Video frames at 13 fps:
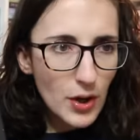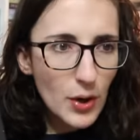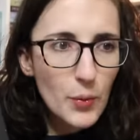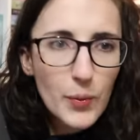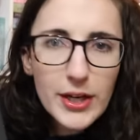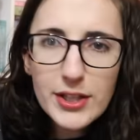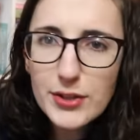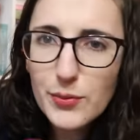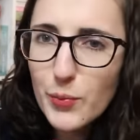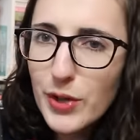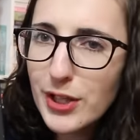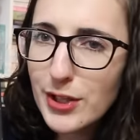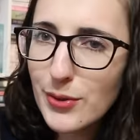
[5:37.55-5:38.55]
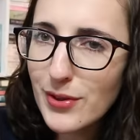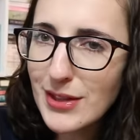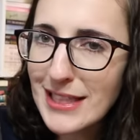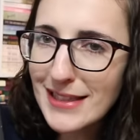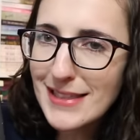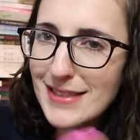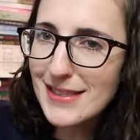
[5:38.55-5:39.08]
Where do you
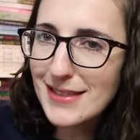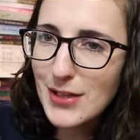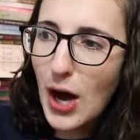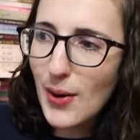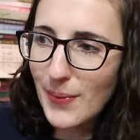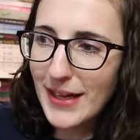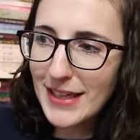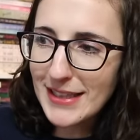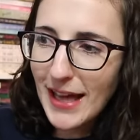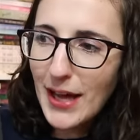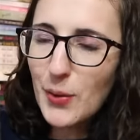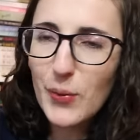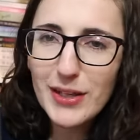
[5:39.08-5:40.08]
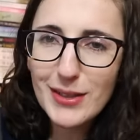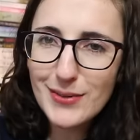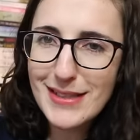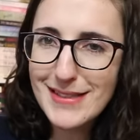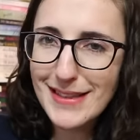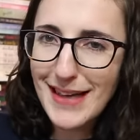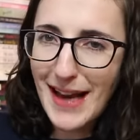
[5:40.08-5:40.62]
think this is going? Like, what do you
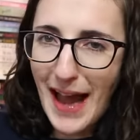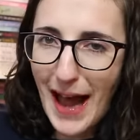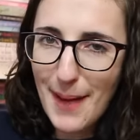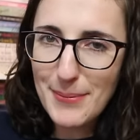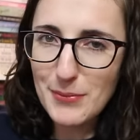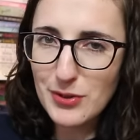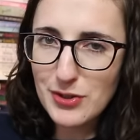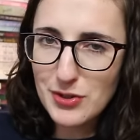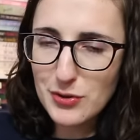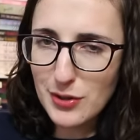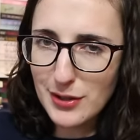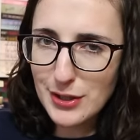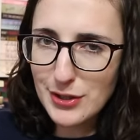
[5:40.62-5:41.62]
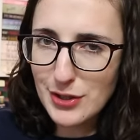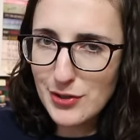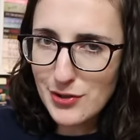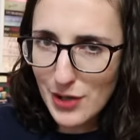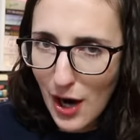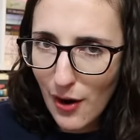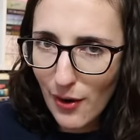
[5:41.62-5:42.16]
think is going to happen once you turn into
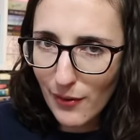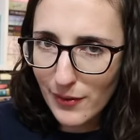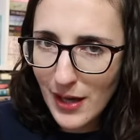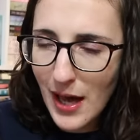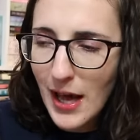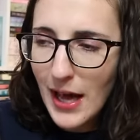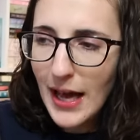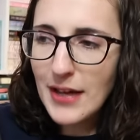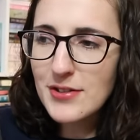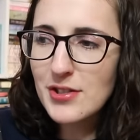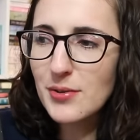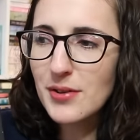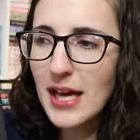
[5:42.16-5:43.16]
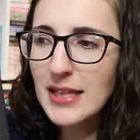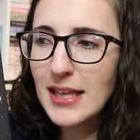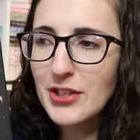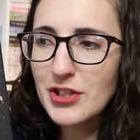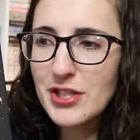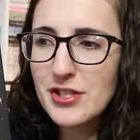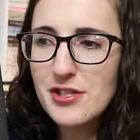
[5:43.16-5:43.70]
stone? And so then, like,
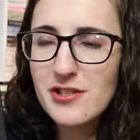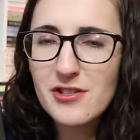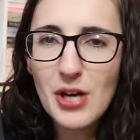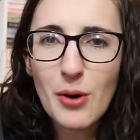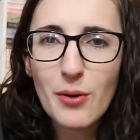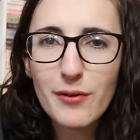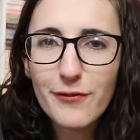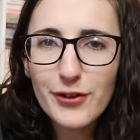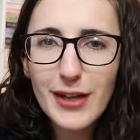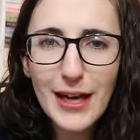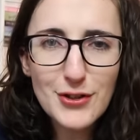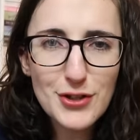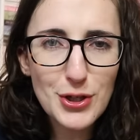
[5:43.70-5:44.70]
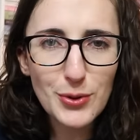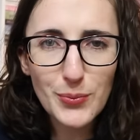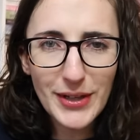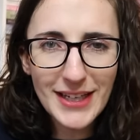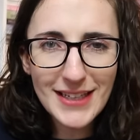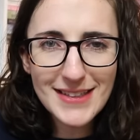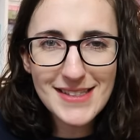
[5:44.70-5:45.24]
she's stone for, like, 2
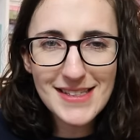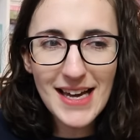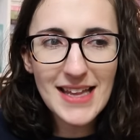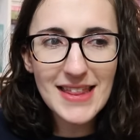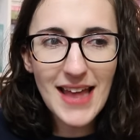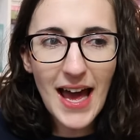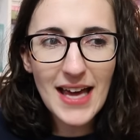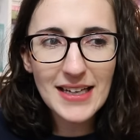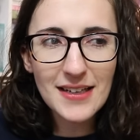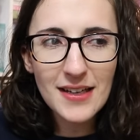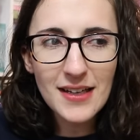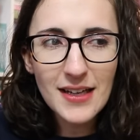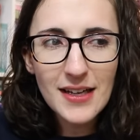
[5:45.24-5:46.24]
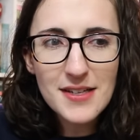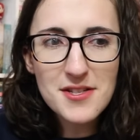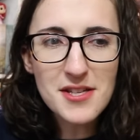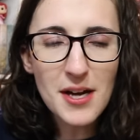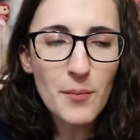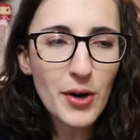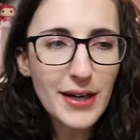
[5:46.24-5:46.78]
weeks, and then
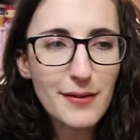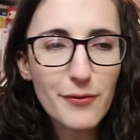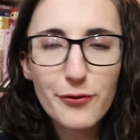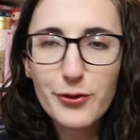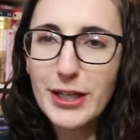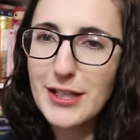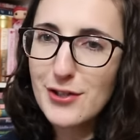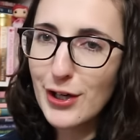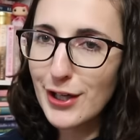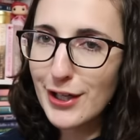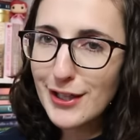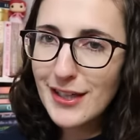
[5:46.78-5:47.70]
someone frees her,